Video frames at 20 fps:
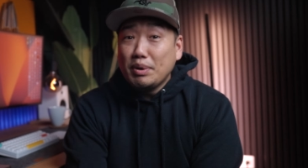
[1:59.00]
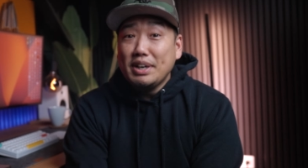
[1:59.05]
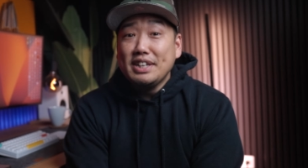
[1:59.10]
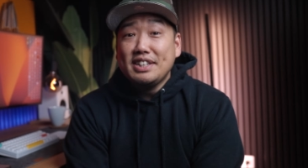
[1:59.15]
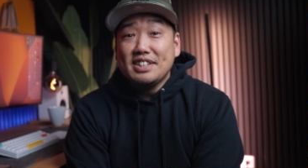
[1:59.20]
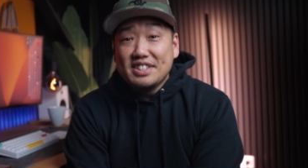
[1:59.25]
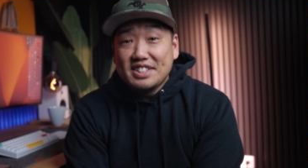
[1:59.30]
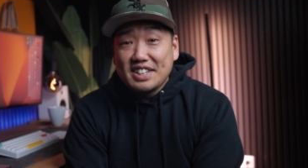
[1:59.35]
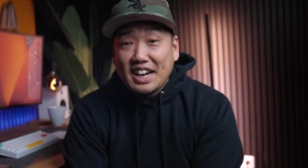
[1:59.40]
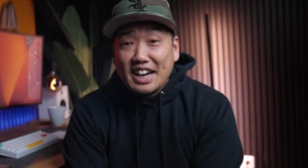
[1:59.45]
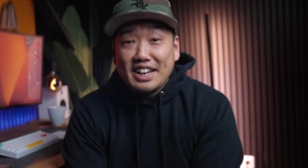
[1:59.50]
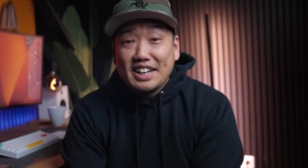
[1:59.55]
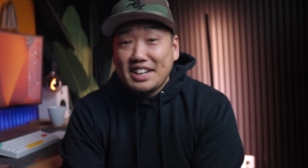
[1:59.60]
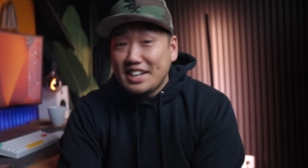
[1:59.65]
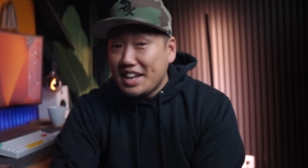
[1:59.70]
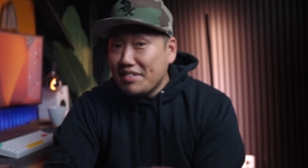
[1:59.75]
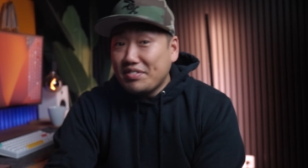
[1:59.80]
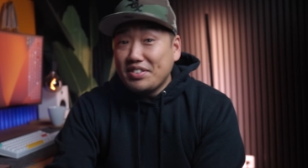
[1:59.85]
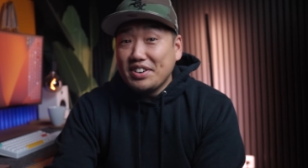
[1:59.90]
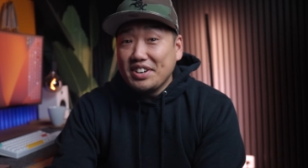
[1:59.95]
why I decided
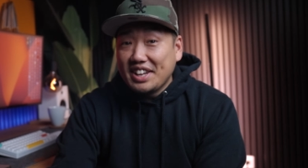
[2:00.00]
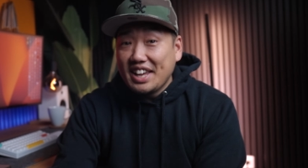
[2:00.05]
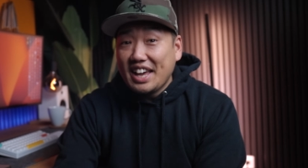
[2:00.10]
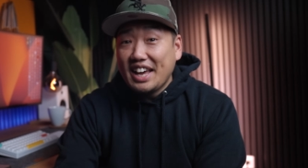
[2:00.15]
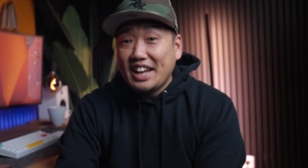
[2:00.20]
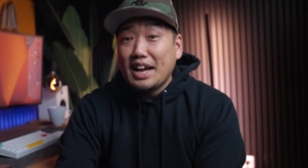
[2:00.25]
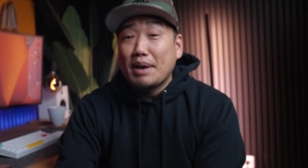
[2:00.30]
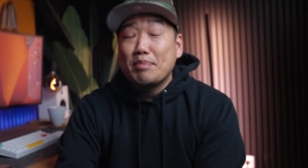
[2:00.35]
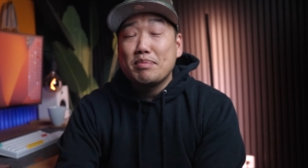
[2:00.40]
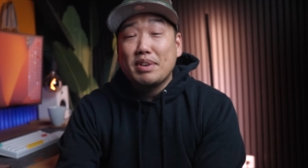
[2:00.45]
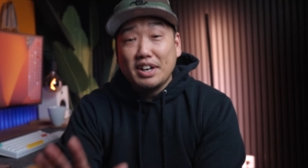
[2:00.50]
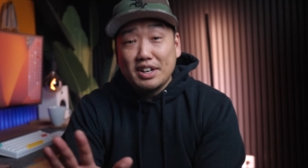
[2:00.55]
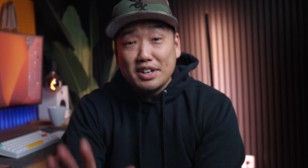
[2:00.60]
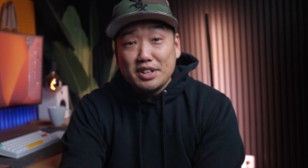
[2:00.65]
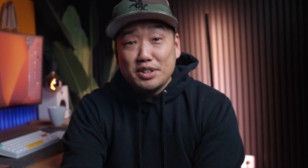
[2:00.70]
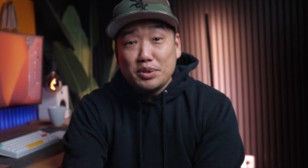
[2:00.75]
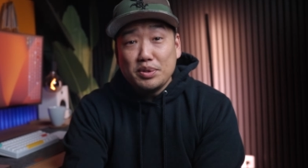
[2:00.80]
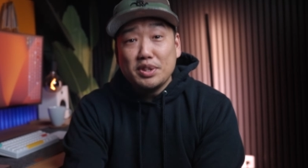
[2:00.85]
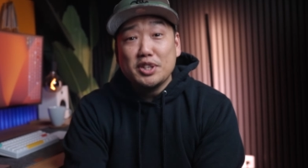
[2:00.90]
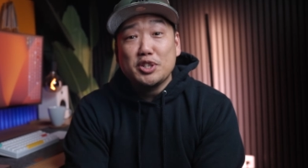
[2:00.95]
never again, I'm gonna
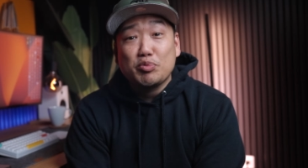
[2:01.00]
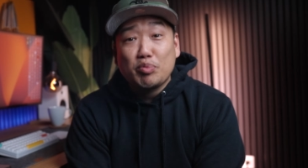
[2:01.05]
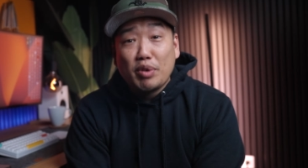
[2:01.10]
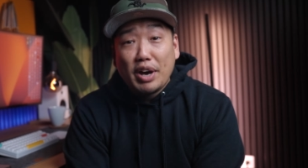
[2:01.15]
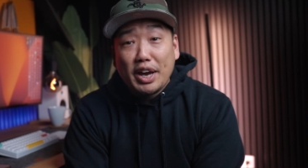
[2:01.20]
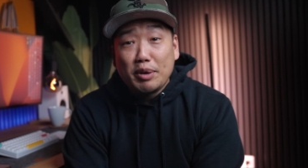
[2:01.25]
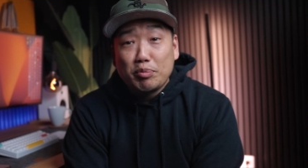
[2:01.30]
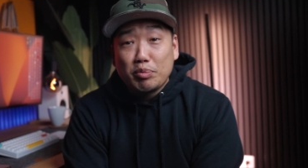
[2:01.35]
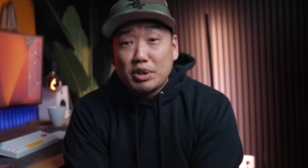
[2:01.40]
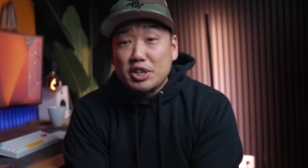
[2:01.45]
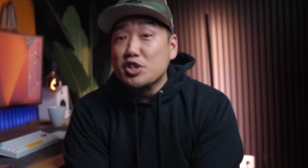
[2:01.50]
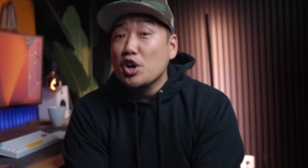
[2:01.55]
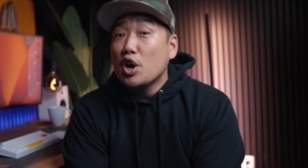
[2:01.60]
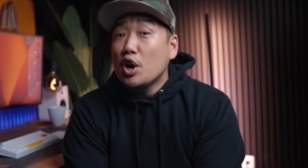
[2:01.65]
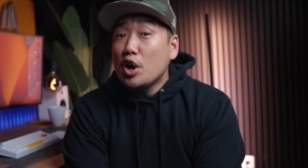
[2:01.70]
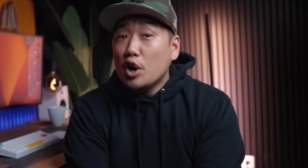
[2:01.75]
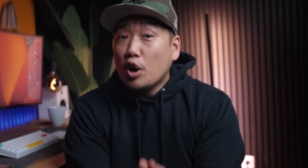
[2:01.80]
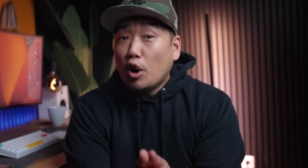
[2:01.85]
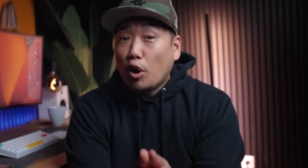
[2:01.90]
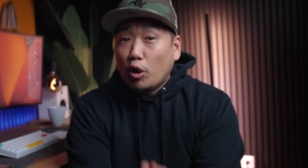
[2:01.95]
do this right, which
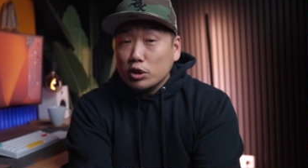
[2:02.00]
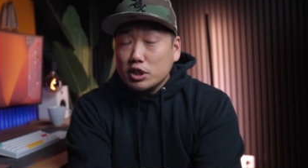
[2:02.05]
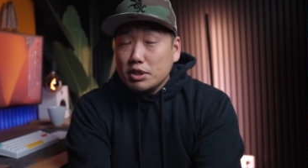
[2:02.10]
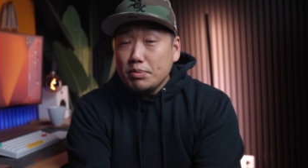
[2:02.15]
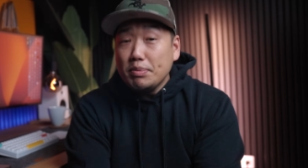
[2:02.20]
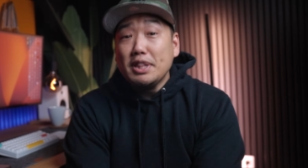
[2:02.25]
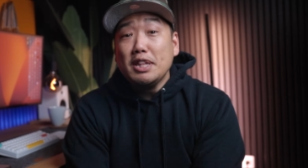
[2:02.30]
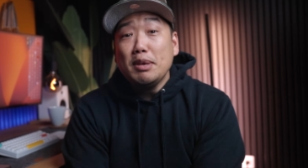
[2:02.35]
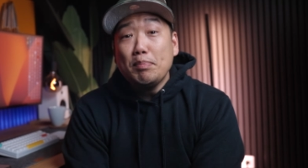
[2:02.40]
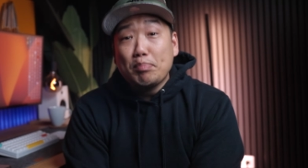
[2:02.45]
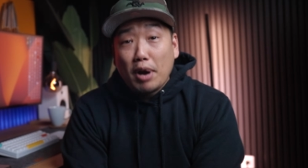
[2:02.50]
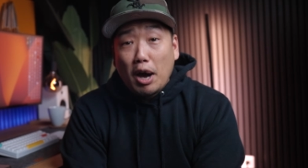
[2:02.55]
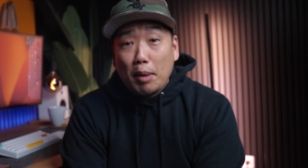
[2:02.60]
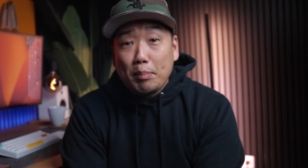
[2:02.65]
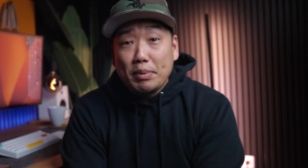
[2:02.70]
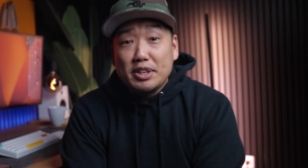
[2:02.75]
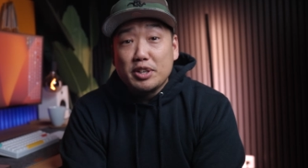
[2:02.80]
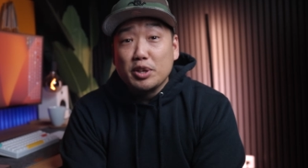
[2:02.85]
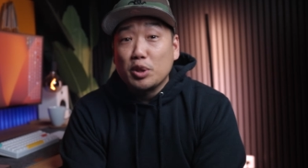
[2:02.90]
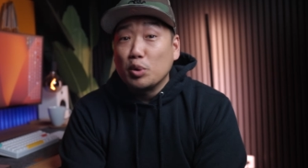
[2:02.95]
ultimately brought
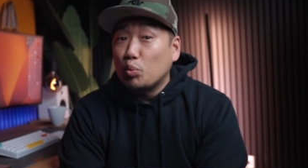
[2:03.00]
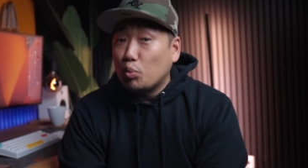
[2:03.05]
me to the